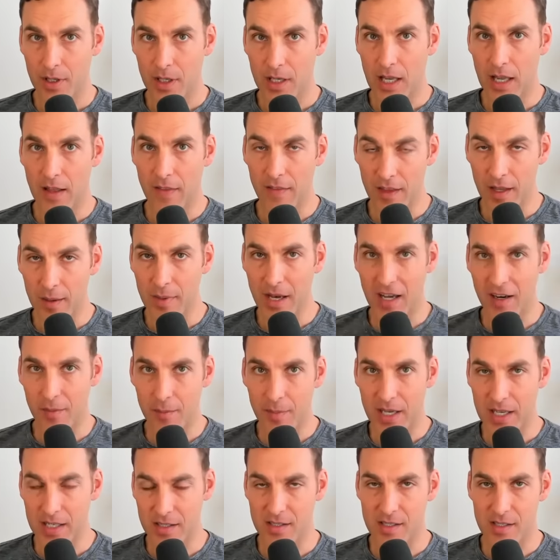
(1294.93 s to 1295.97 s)
in the amount of
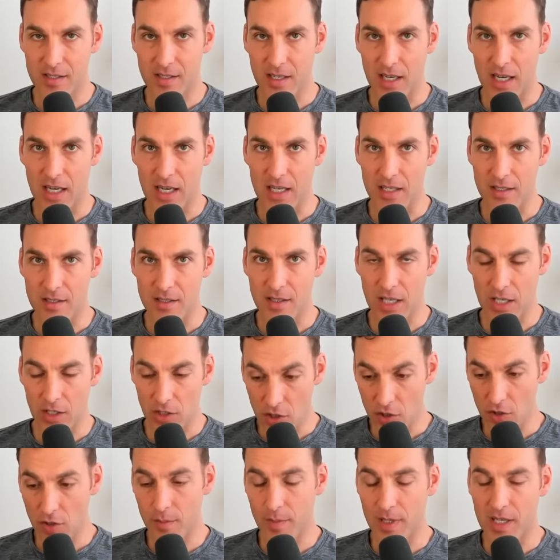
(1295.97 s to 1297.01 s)
pesticides that
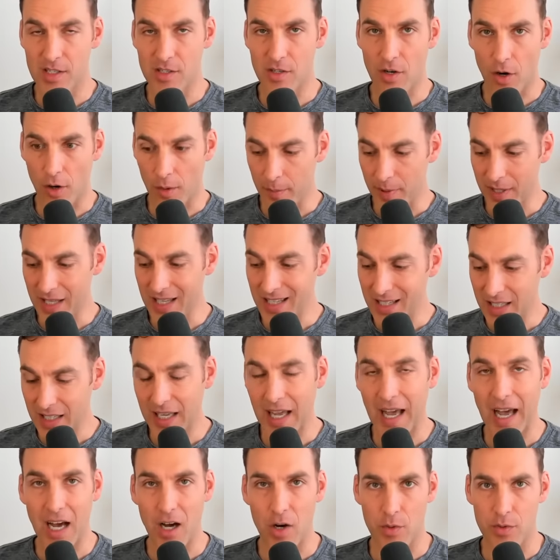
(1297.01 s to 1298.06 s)
humans are peeing
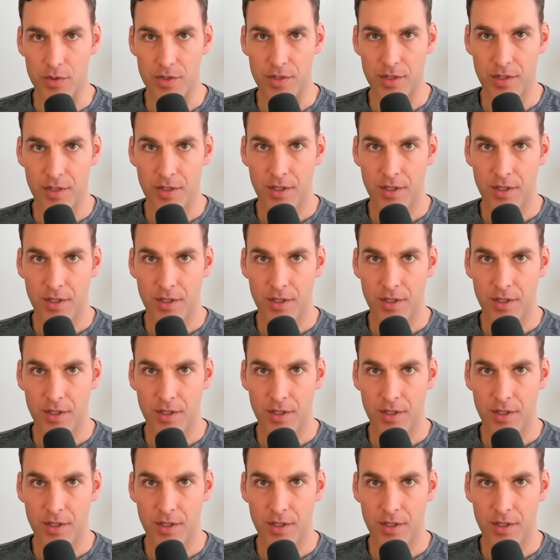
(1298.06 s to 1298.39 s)
out